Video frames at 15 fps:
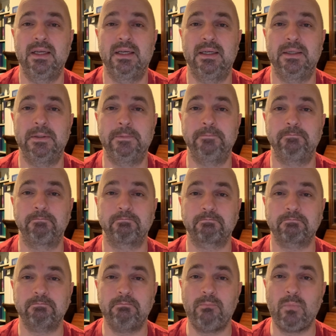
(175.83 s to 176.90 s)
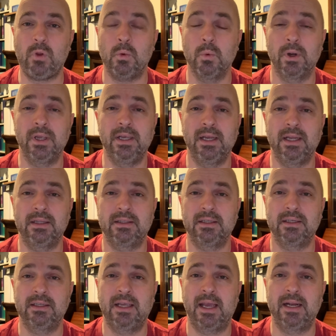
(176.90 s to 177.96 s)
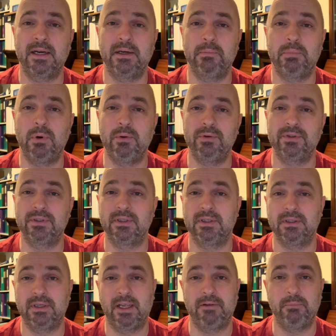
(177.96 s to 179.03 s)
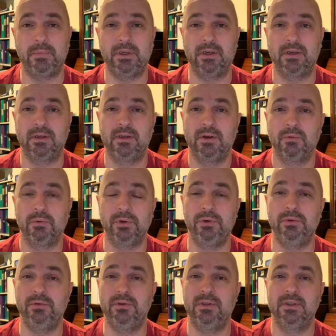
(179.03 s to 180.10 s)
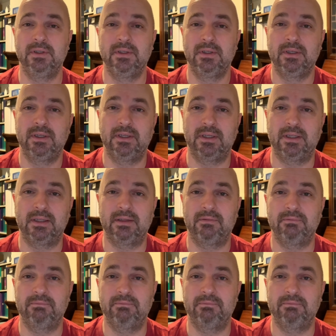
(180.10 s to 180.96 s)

Um, working at uh, Canada Post uh, gave me a renewed uh,